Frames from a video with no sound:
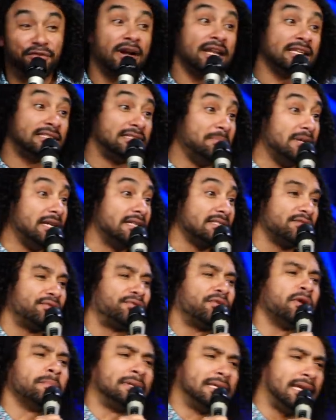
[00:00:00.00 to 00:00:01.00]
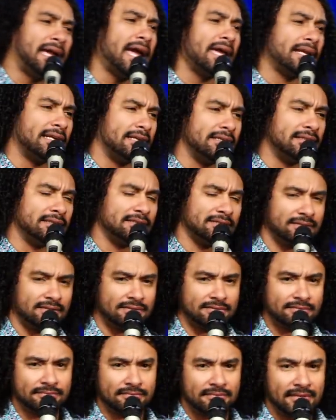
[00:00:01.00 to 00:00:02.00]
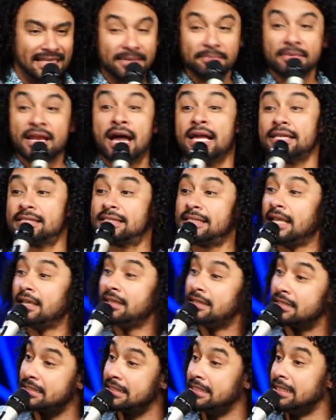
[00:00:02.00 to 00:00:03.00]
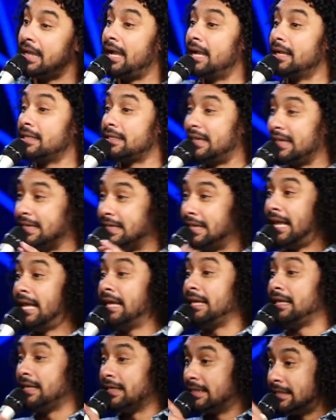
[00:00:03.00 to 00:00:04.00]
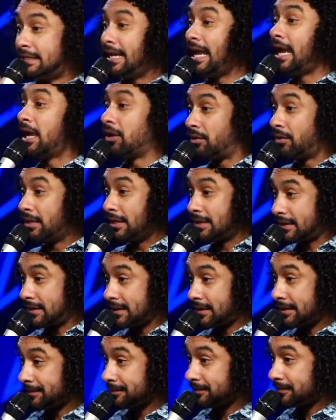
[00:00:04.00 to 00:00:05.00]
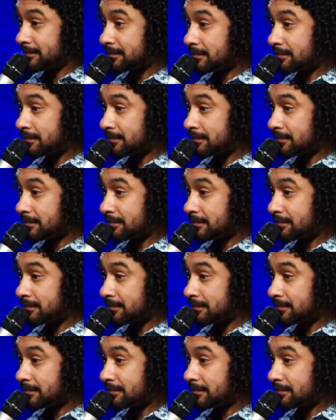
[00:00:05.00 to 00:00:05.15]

funny to me because I'm from Canada. And I'm not saying there's not Canadian terrorists